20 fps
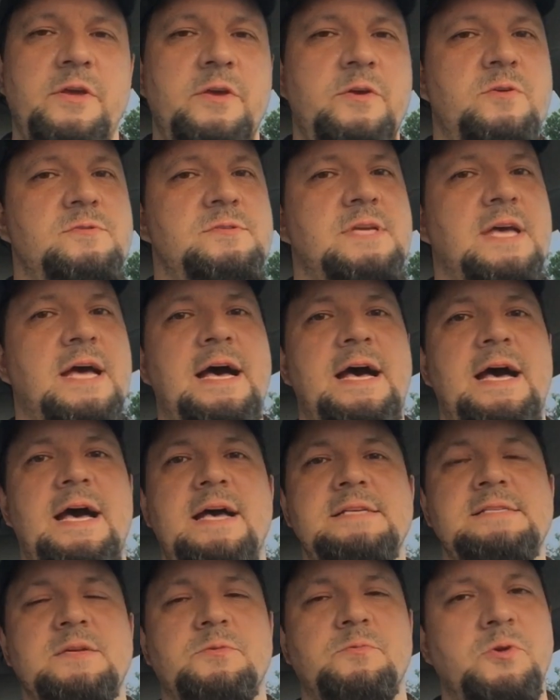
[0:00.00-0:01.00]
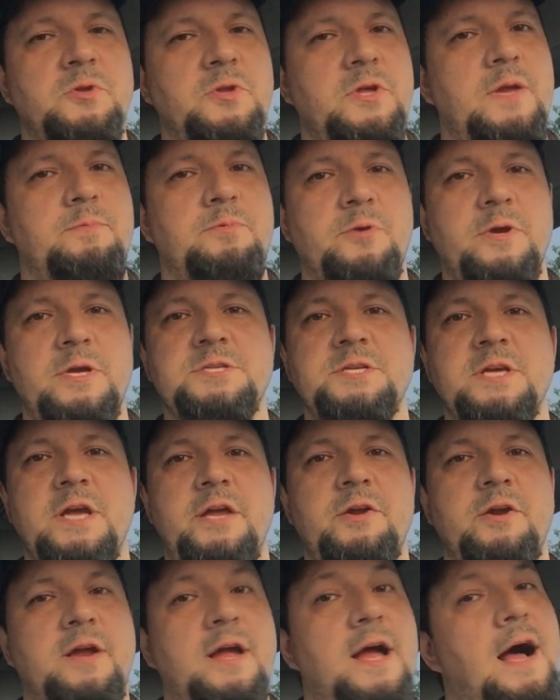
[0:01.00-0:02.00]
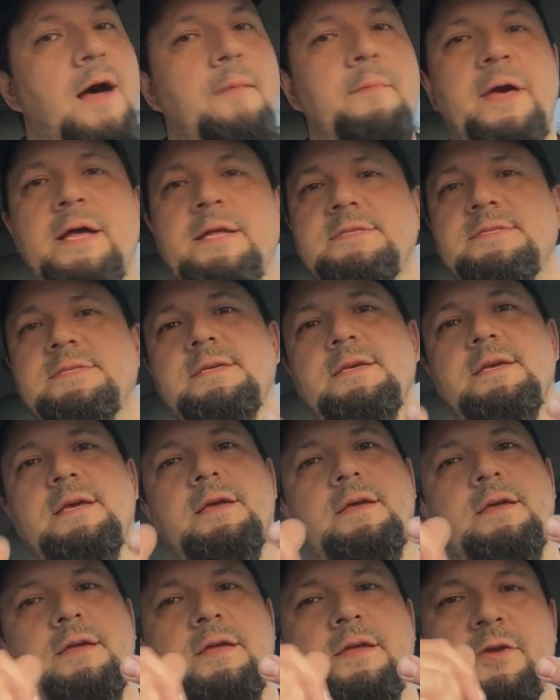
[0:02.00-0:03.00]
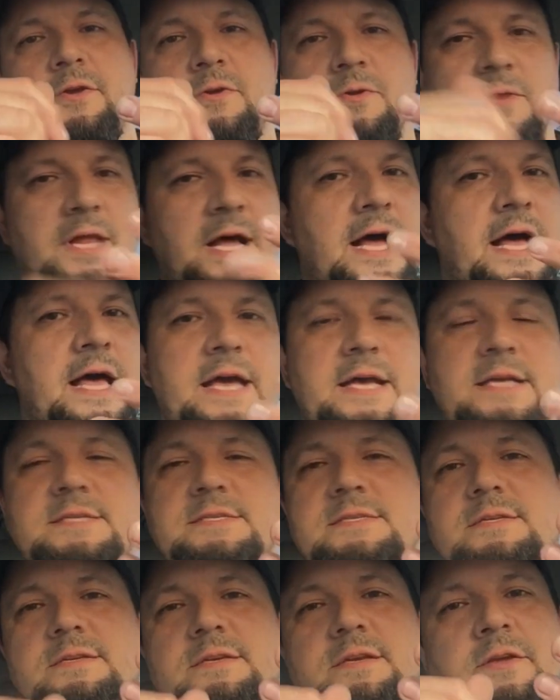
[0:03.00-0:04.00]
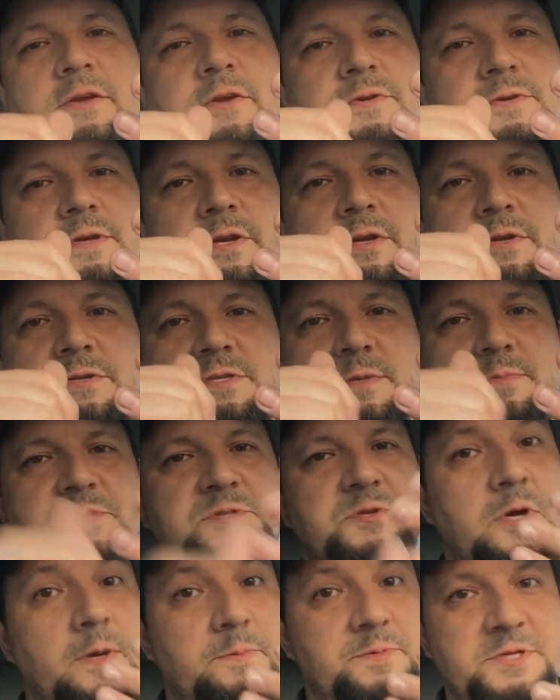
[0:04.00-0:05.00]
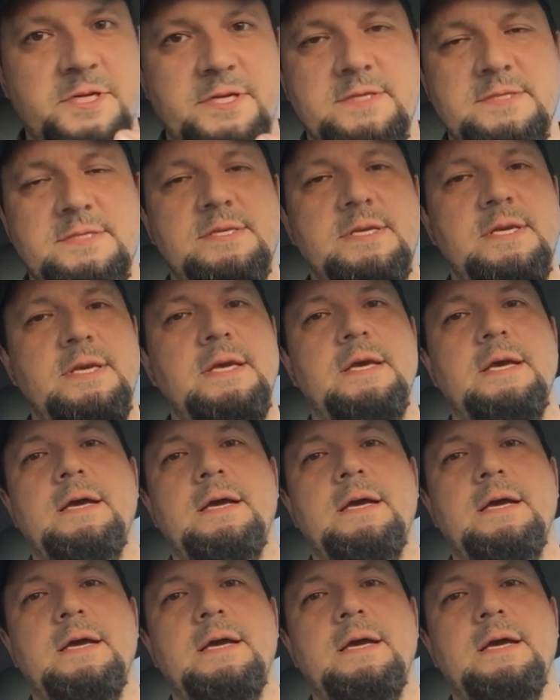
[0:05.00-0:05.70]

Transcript: views, guys. I really appreciate your comments, your likes, your subscriptions.